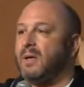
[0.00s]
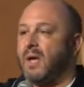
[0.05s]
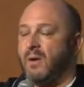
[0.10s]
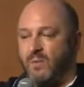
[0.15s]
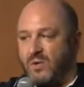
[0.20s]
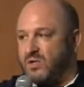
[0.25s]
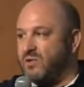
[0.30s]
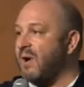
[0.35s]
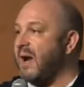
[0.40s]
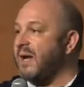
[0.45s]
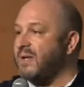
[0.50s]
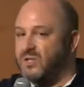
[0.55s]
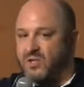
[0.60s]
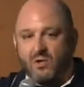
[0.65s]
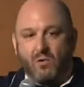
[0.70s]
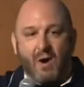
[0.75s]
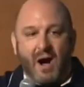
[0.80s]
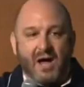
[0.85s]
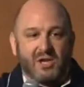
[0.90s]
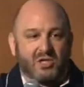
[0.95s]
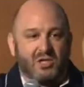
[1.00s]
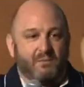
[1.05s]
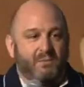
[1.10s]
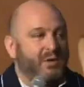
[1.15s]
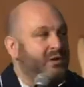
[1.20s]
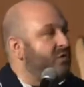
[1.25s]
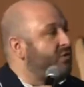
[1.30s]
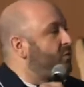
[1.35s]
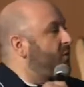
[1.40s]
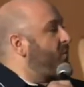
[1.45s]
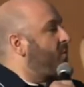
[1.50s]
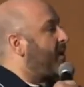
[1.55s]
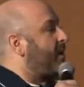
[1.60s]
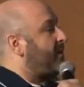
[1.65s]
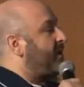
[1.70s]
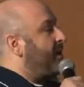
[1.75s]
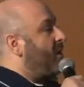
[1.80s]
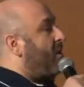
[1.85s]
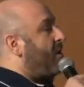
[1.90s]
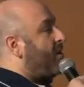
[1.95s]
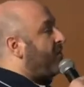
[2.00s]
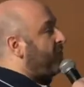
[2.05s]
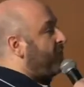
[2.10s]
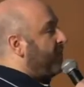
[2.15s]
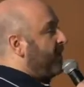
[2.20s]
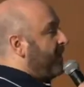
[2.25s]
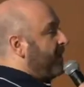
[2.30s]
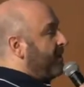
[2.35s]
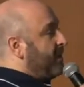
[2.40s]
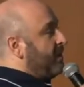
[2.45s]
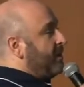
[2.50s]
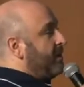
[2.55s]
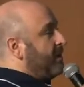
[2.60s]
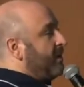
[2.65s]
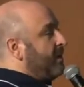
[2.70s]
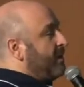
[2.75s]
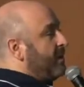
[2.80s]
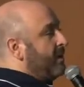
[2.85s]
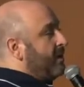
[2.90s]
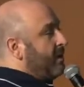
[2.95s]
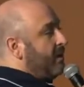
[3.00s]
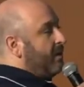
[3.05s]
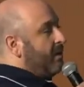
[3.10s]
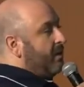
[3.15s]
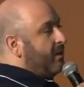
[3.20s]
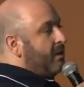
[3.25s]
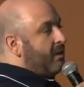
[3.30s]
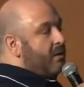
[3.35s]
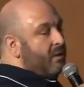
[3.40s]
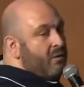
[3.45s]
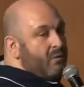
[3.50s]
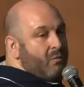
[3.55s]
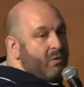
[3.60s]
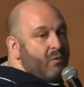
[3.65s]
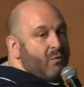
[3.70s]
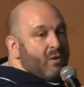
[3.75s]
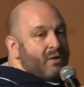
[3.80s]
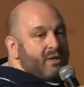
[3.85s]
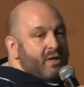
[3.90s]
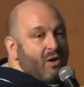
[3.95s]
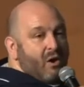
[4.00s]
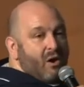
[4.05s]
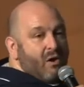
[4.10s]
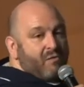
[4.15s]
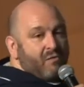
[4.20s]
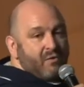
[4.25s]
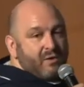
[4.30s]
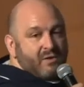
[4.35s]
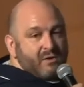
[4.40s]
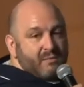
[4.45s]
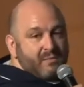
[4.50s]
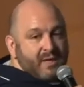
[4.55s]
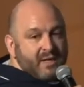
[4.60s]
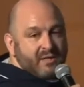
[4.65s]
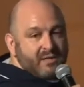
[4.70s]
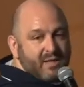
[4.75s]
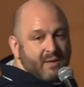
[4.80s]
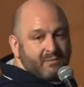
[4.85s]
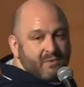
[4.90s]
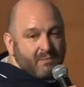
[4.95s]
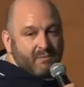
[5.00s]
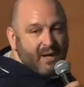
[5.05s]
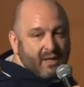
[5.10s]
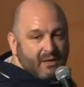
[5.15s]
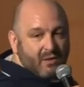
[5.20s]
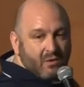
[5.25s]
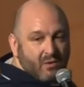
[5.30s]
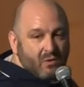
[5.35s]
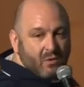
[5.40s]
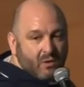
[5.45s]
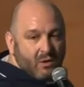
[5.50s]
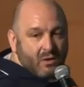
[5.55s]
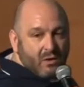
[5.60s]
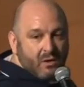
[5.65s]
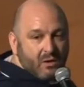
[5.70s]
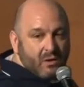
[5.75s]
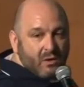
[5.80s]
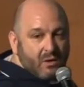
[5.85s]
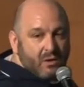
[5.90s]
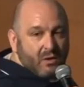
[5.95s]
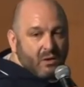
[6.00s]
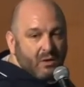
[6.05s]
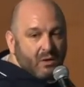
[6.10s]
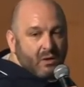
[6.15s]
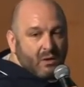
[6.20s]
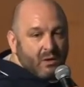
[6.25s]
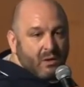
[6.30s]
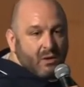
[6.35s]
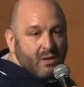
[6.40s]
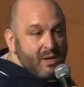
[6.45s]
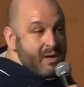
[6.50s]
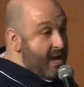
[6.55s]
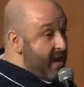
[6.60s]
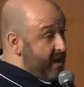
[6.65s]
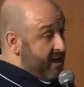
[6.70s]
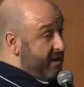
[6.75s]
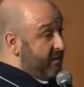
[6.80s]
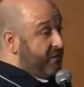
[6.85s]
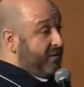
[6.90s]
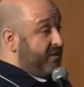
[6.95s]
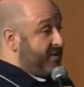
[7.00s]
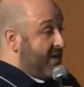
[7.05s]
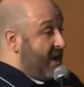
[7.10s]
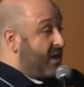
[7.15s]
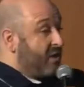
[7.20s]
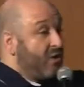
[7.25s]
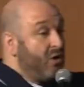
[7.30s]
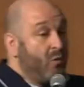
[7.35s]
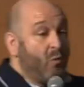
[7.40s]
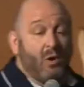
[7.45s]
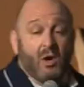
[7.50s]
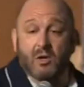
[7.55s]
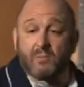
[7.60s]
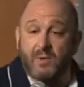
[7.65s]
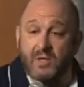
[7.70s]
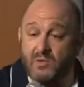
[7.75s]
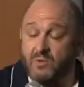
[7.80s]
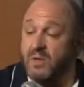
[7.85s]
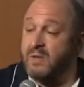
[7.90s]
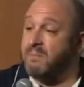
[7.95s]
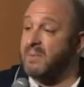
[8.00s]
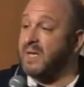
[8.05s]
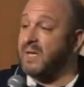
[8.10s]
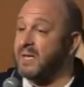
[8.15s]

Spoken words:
and we try and squash it because we want the offering to be accepted by the Lord. And if it's not going to work between